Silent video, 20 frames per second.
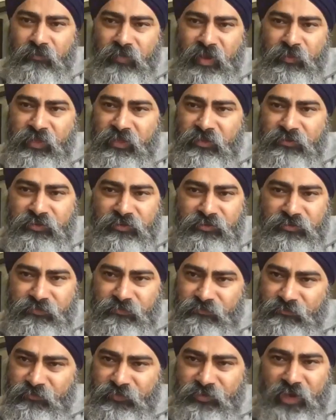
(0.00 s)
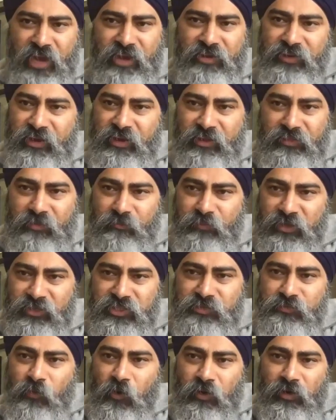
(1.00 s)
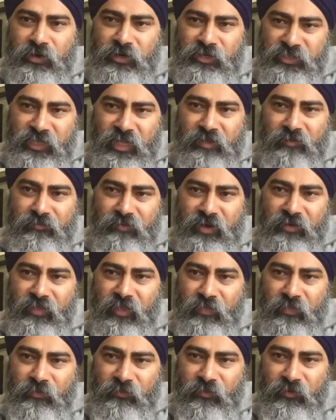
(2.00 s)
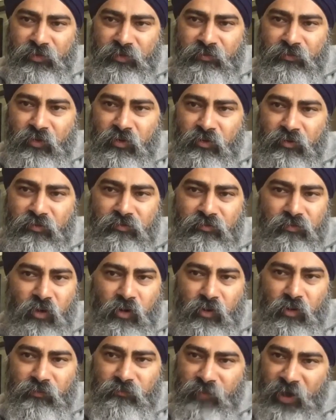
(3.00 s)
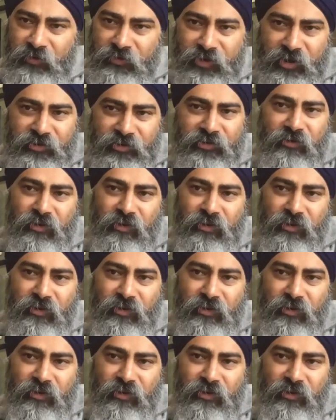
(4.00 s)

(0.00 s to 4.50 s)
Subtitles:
maybe there's a change it in the business model itself, right? That you move more education